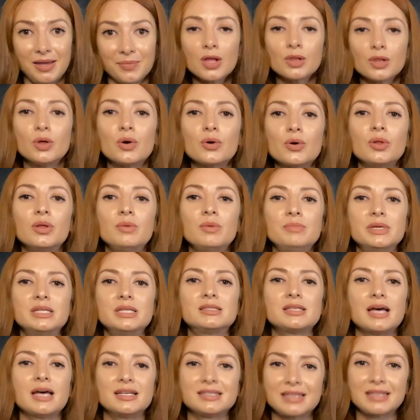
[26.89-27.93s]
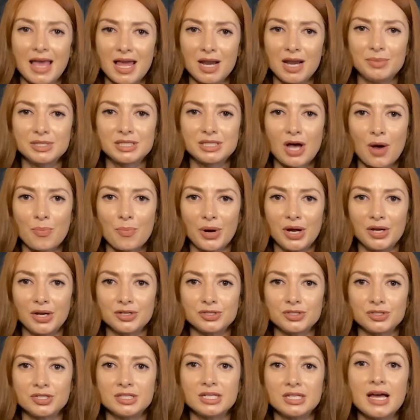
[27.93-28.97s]
Local and mid-sized cannabis operators are
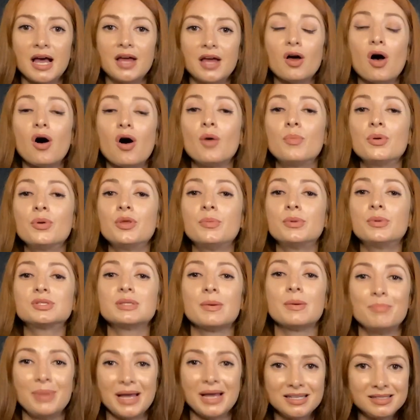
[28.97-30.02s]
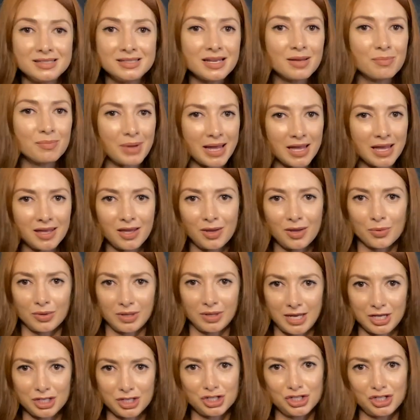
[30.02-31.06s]
denied all but the most basic banking
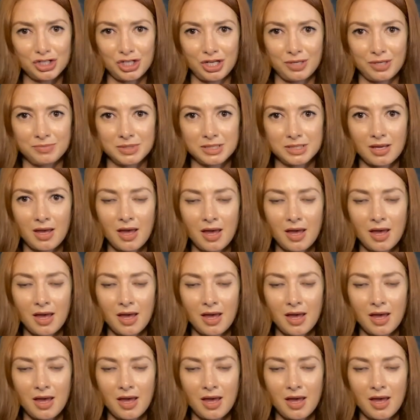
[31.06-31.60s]
relationships,